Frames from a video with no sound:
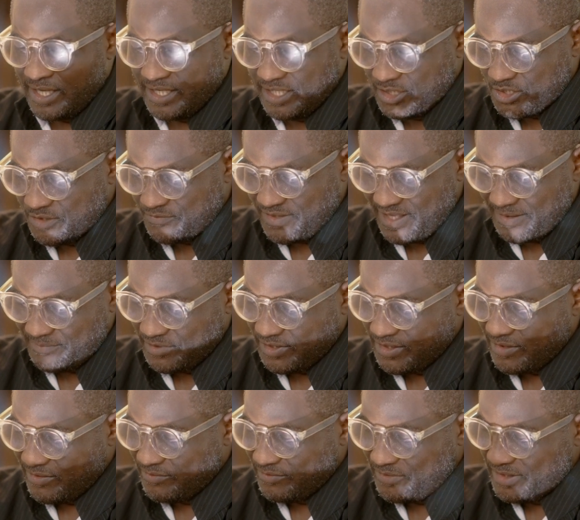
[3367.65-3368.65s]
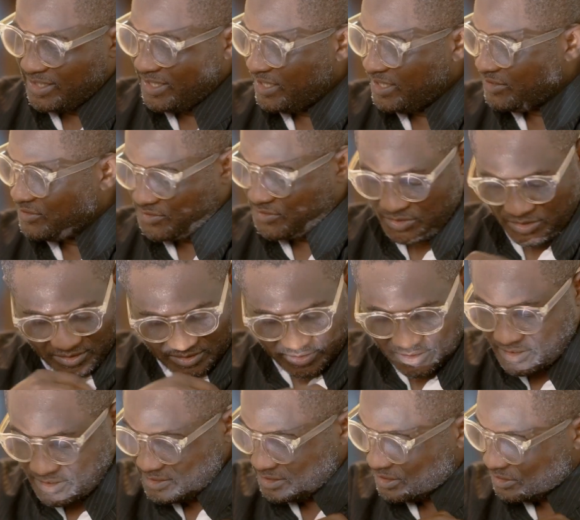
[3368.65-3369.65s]
and each of them, you know, really is just,
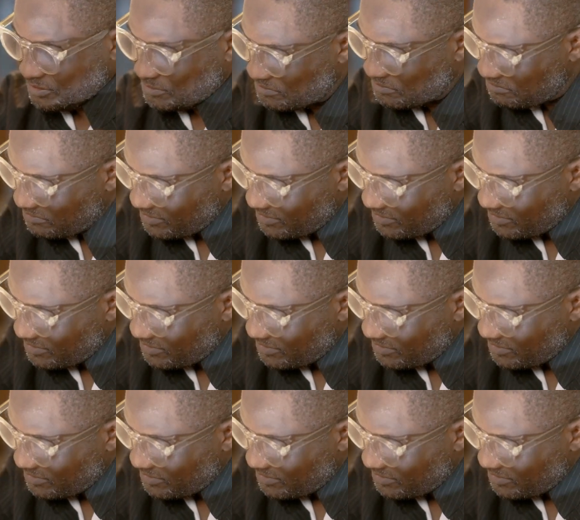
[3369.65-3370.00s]
you know,